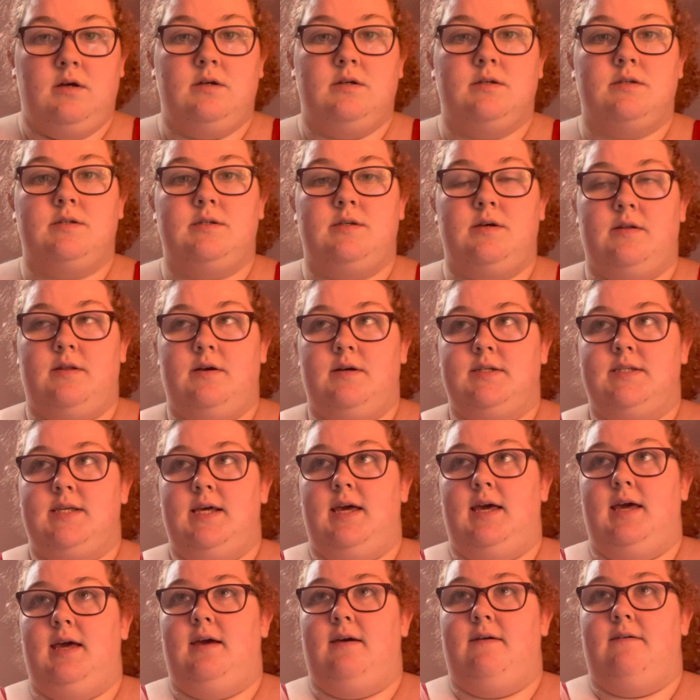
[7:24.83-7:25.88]
So there's
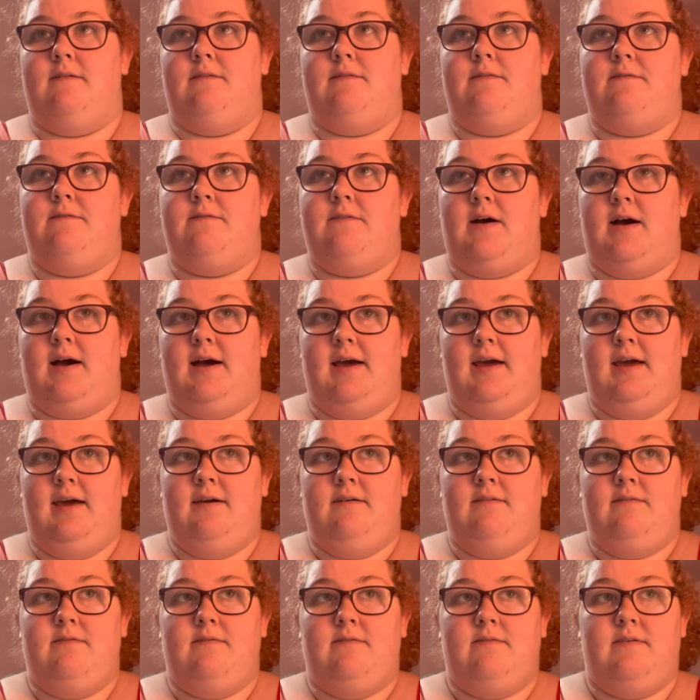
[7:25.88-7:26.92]
a
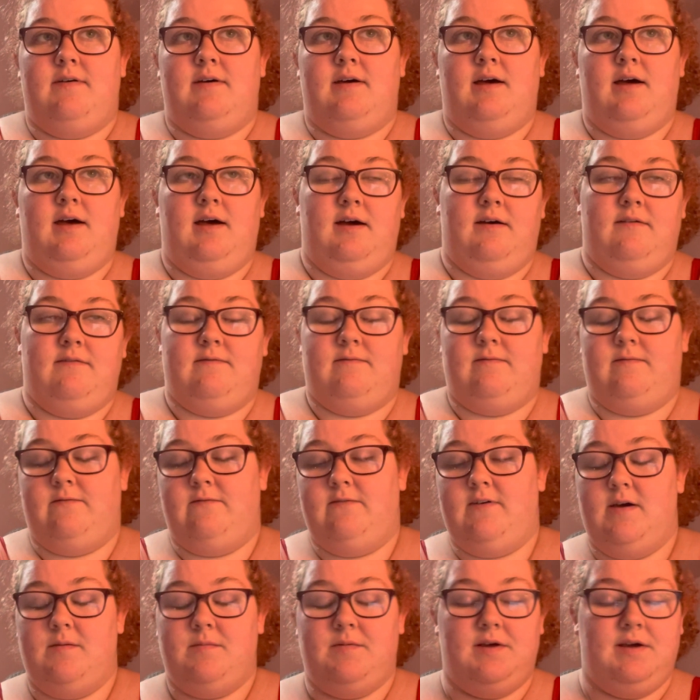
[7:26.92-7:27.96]

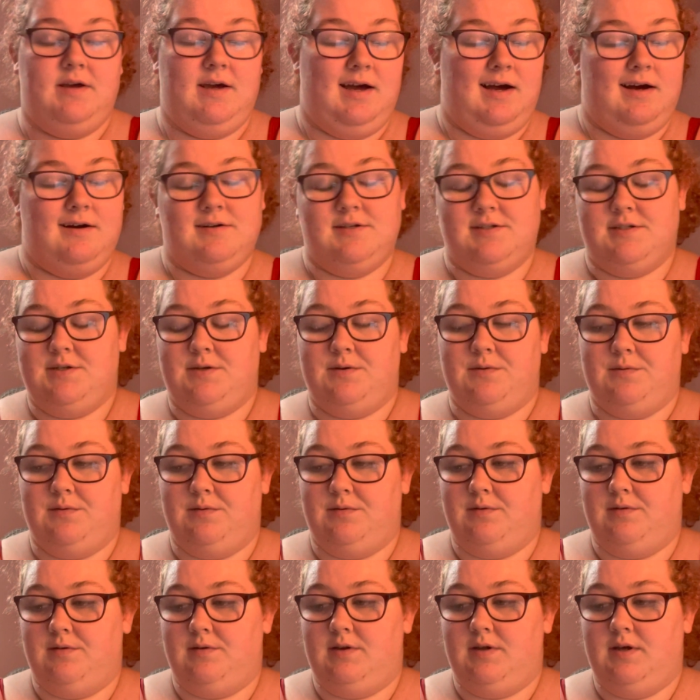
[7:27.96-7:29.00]
5-family
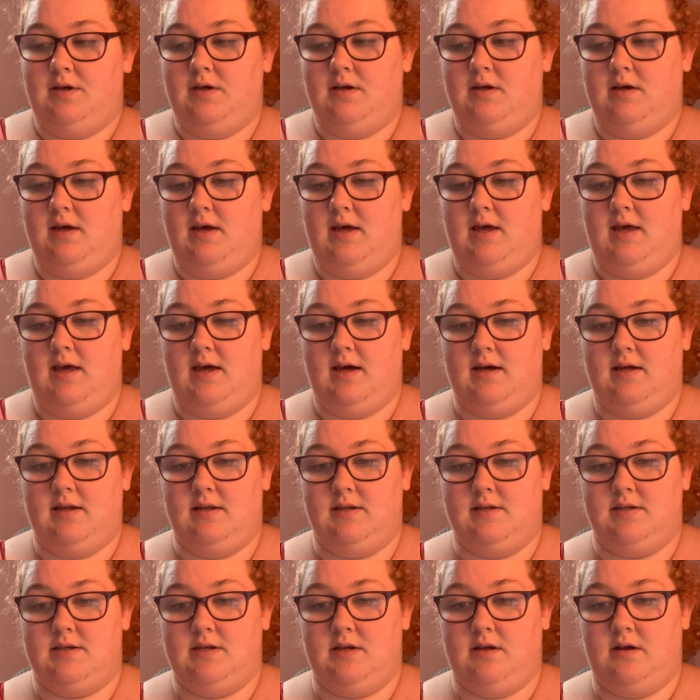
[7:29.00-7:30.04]
household,
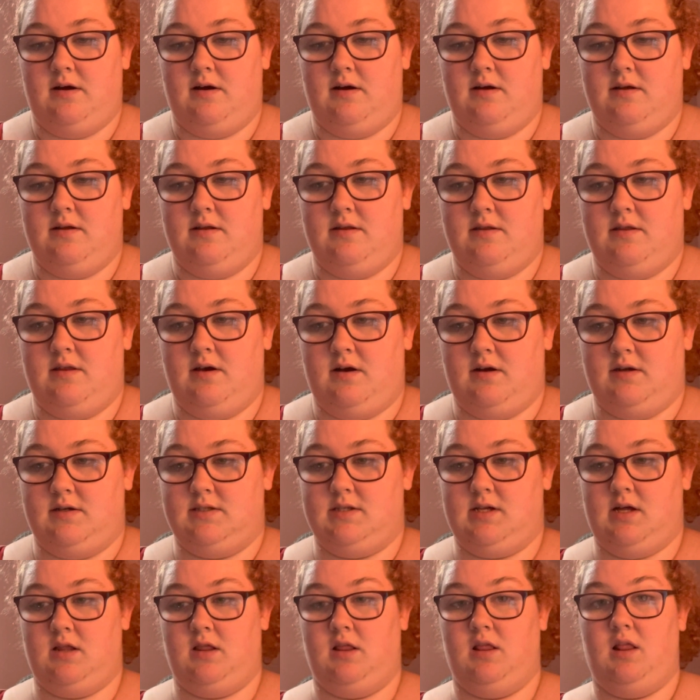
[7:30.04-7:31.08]
and there's
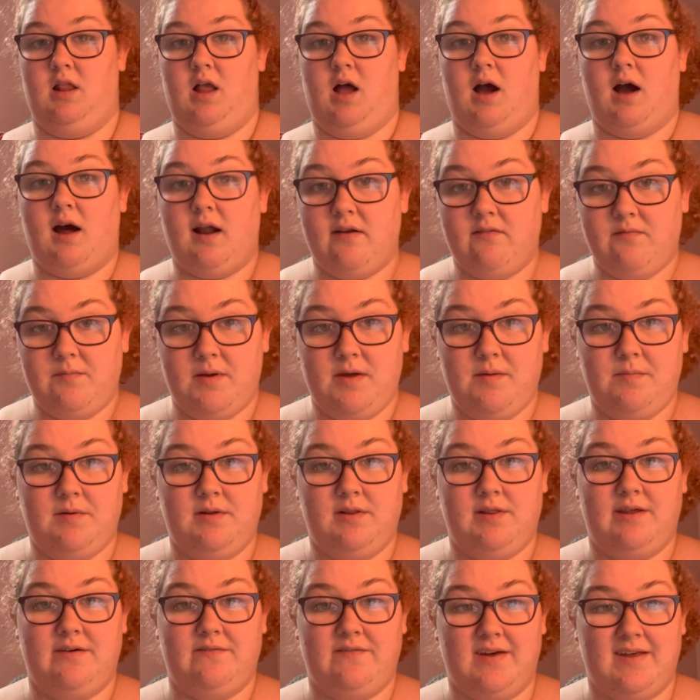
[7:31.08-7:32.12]
a lot of people
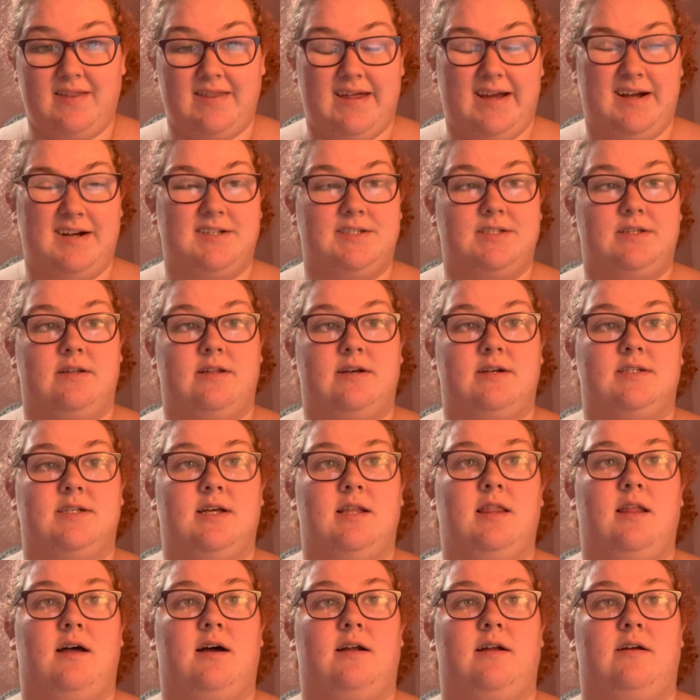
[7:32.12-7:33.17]
living there. So there's a
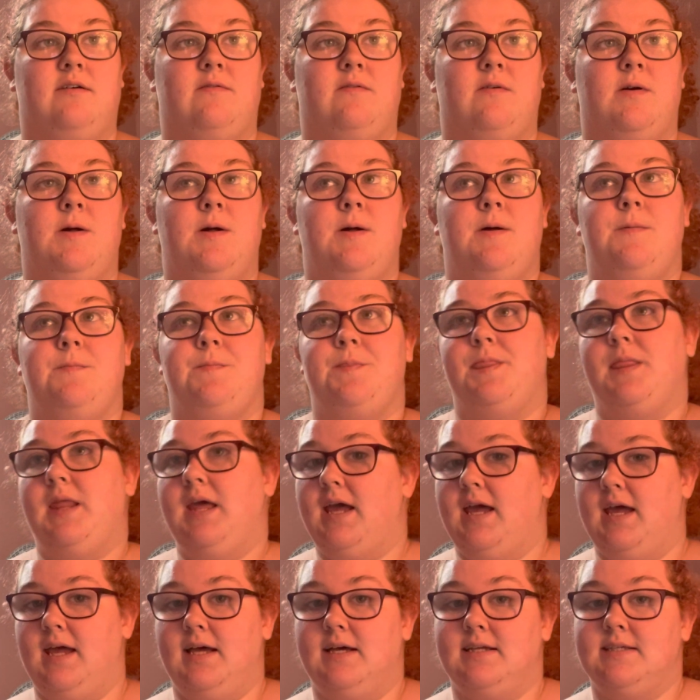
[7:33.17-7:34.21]
lot of
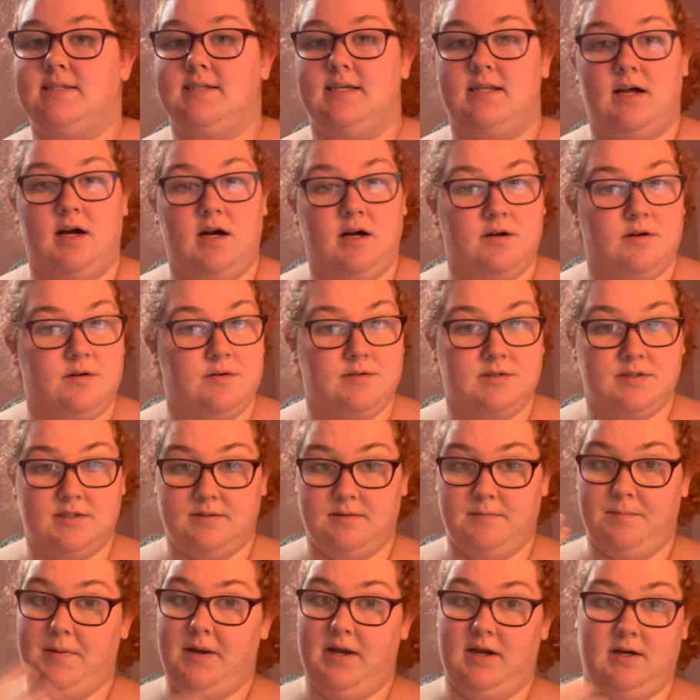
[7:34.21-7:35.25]
aunts and uncles
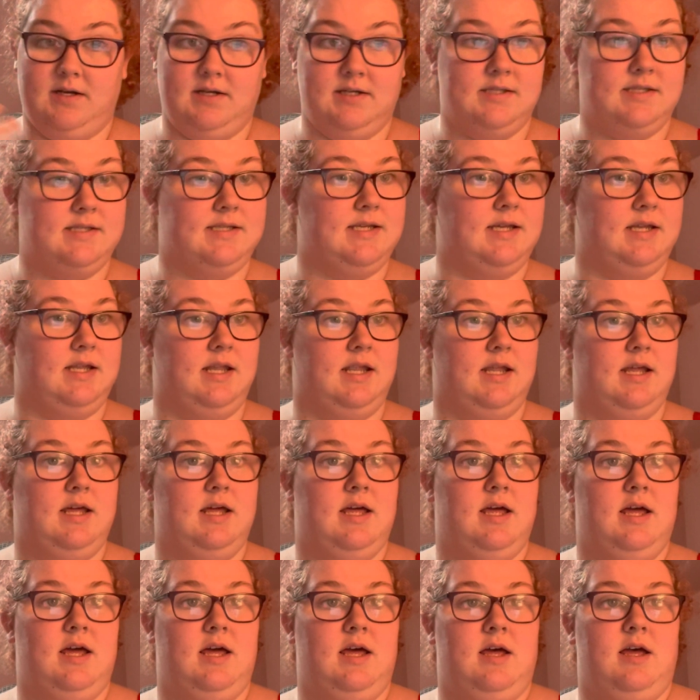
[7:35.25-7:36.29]
and parents and
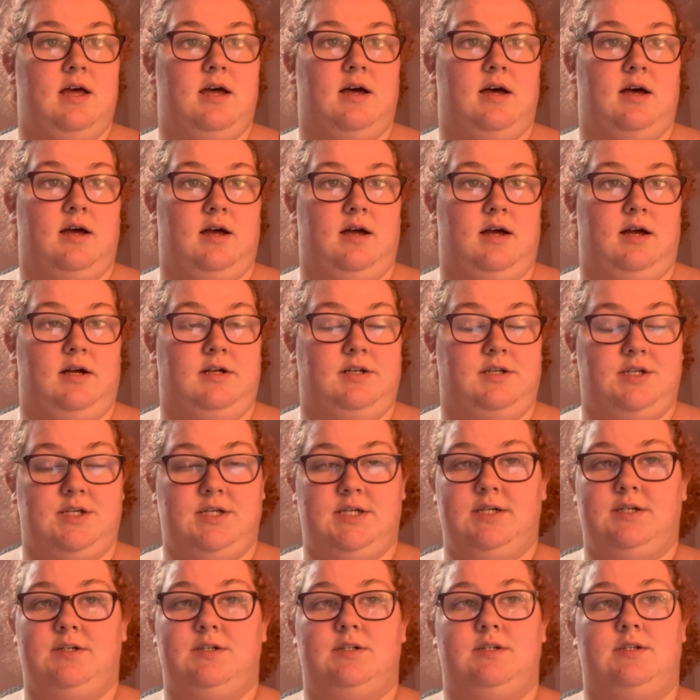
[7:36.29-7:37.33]

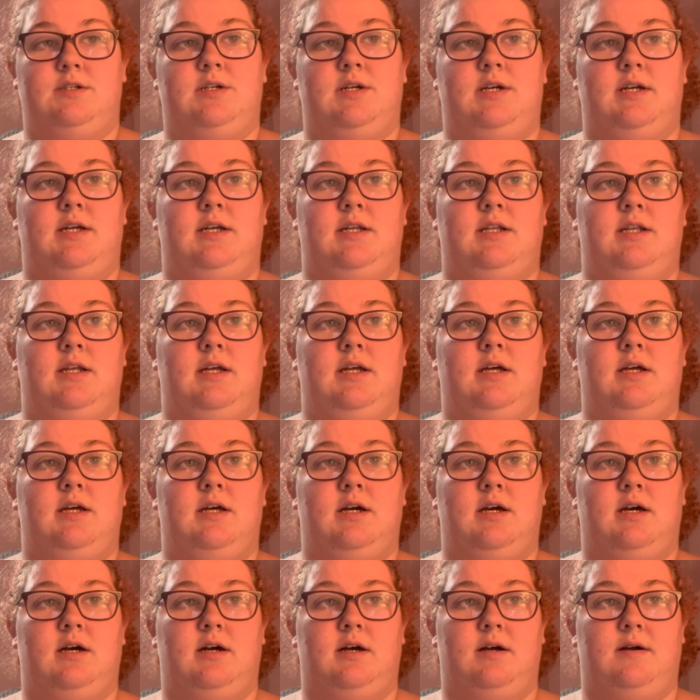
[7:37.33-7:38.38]
children,
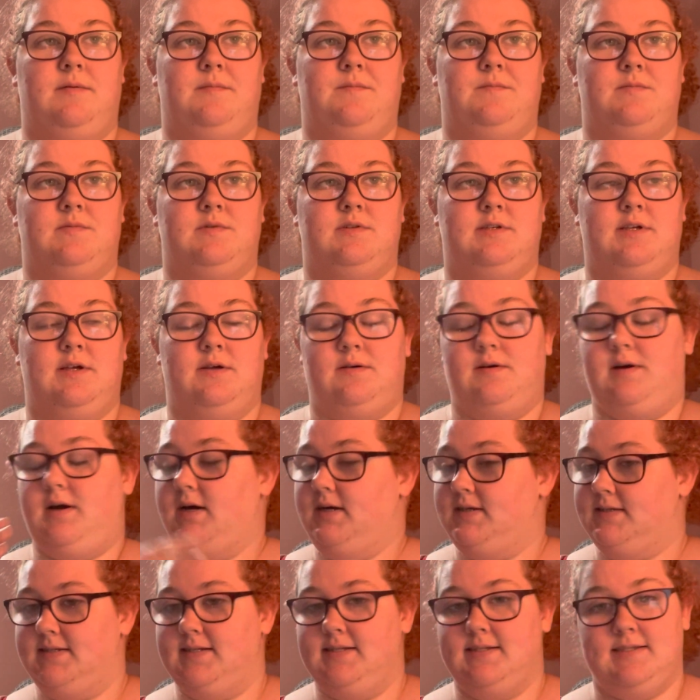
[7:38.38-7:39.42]
so
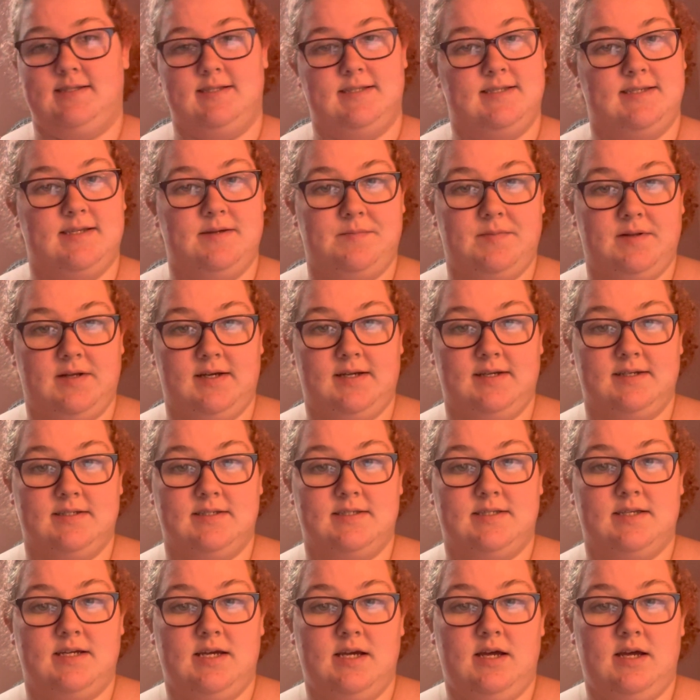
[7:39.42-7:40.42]
cousins and siblings.